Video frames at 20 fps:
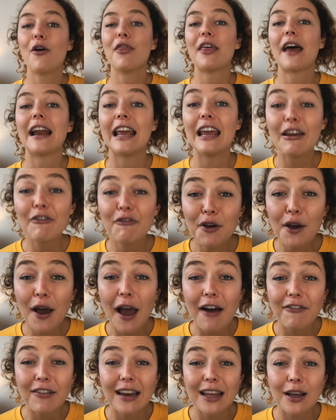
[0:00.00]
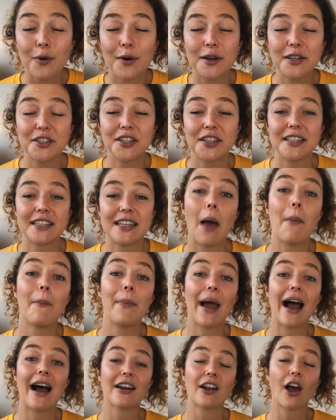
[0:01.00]
that if you have any questions
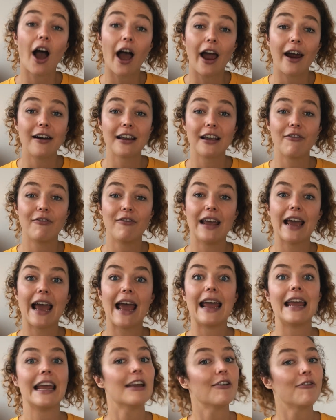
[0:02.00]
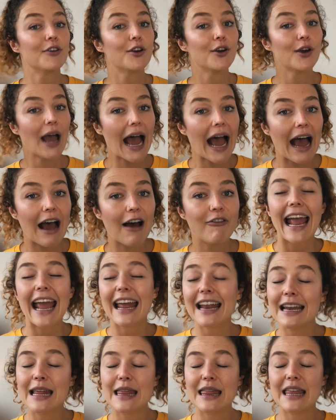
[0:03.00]
about hiring a VA, if you have
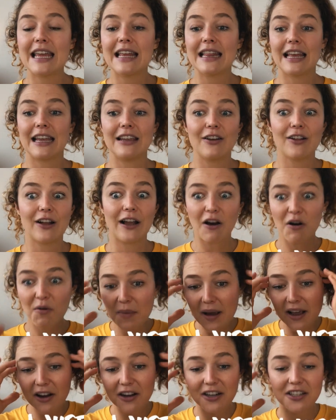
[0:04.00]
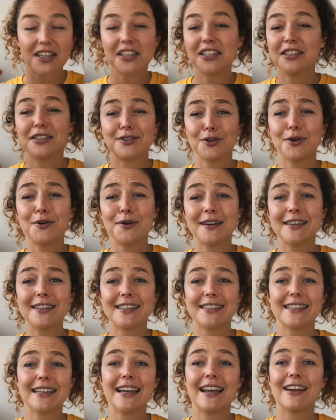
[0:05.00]
anything that you're like, oh my gosh, I just don't
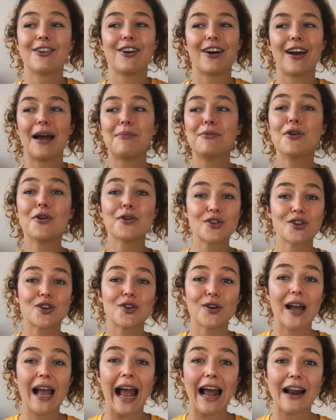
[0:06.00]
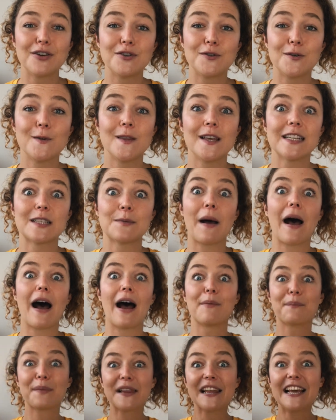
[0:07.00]
understand, or I'm not sure how to do this
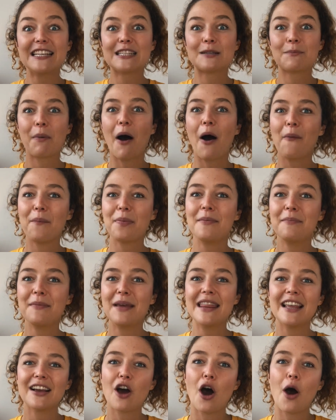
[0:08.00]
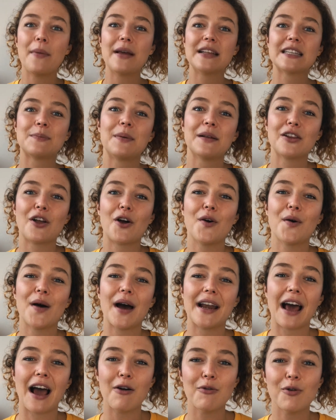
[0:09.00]
part, please pop them in the comments below
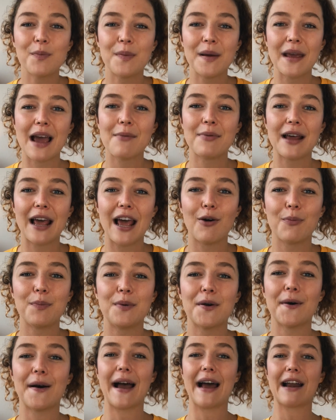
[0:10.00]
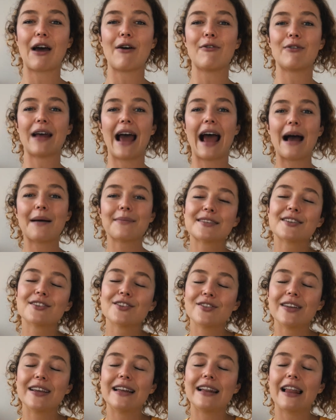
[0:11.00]
and I will be able to help you out. I would
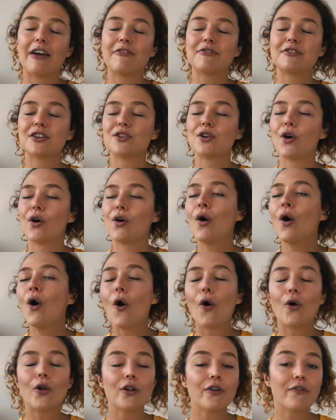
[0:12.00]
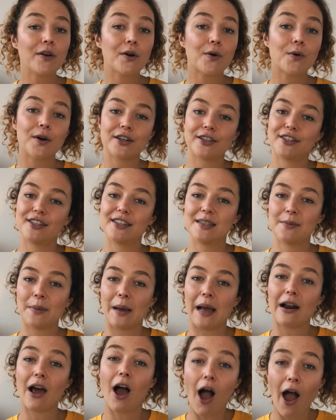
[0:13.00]
absolutely love to know all of your questions
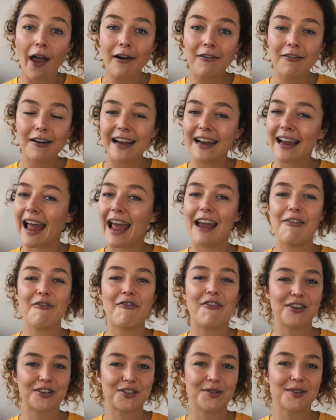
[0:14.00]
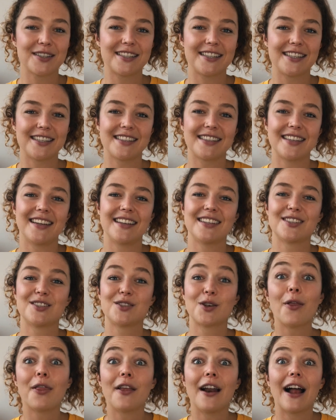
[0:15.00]
about hiring a virtual assistant
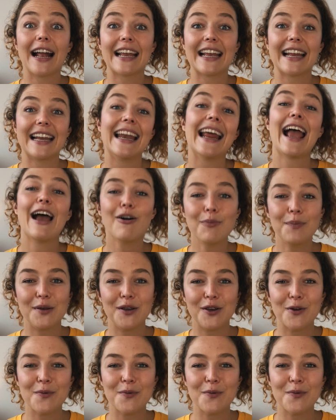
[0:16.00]
so that I can help you.